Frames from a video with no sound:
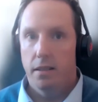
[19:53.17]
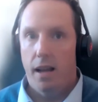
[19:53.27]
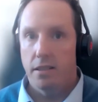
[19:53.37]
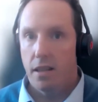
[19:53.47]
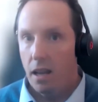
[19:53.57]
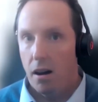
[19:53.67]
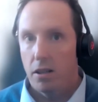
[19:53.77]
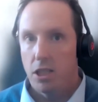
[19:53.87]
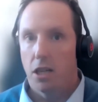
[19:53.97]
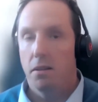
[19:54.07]
That's
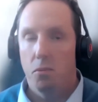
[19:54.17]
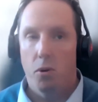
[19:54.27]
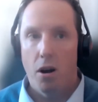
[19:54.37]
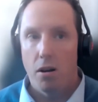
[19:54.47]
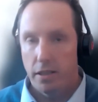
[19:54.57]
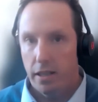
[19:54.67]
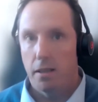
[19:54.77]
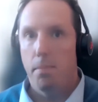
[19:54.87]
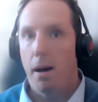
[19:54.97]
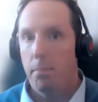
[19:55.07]
we're asking
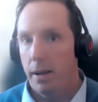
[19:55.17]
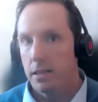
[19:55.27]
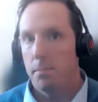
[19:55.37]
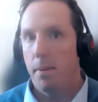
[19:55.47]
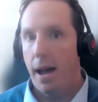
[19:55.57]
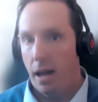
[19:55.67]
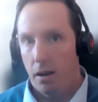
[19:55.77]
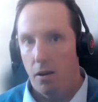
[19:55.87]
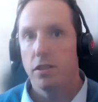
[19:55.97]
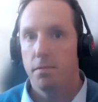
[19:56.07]
the public to pay a
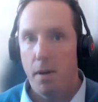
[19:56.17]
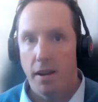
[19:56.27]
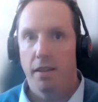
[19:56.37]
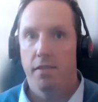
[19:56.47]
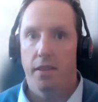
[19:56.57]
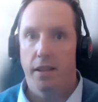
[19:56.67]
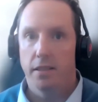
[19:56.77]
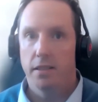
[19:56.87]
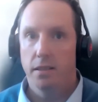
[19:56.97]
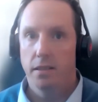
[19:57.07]
lot of money for
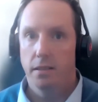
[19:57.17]
this